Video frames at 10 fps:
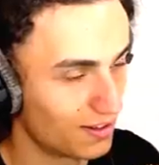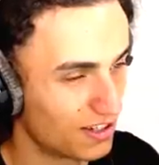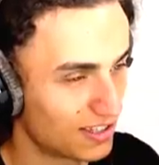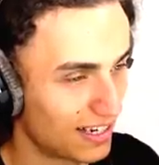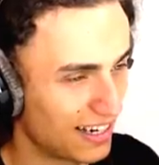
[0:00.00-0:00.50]

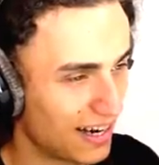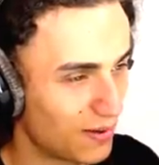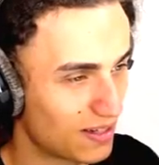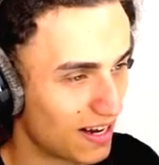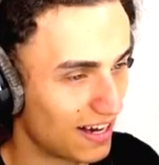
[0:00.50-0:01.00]
Just kidding. Oh. I
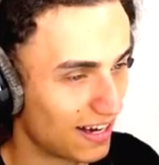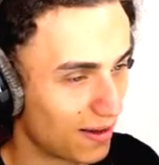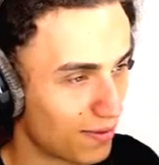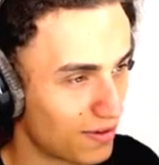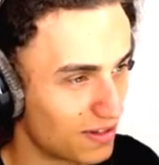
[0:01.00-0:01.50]
was lying. I
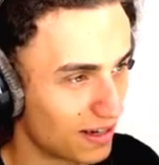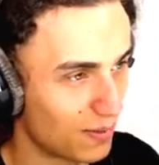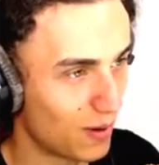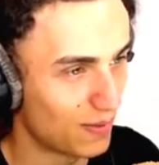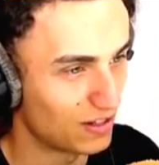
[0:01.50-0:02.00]
threw you a sticky
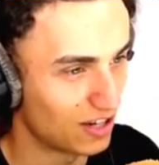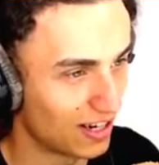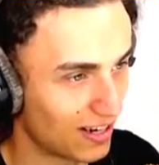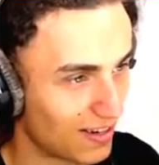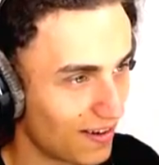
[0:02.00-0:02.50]
bomb at
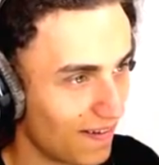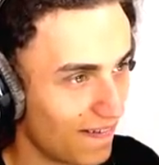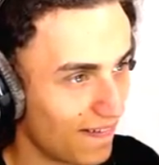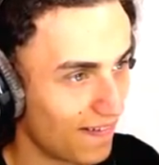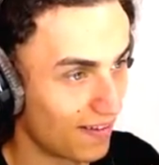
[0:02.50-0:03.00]
Jilly.
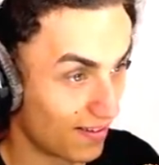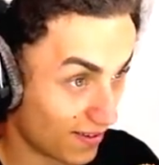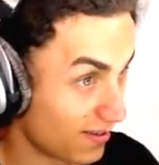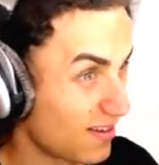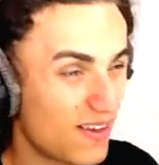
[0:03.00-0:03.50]
Oh, I was gonna
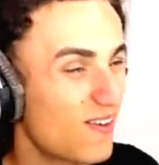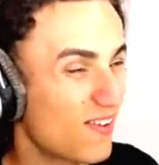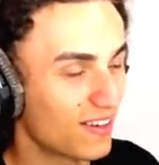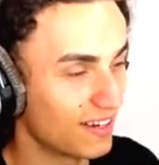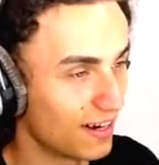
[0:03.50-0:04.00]
no, say I
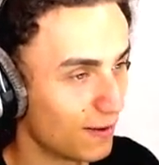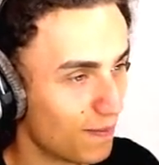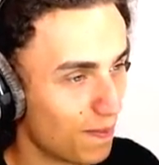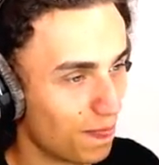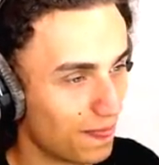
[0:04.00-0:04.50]
didn't put yep. him
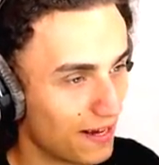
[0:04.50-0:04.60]
down.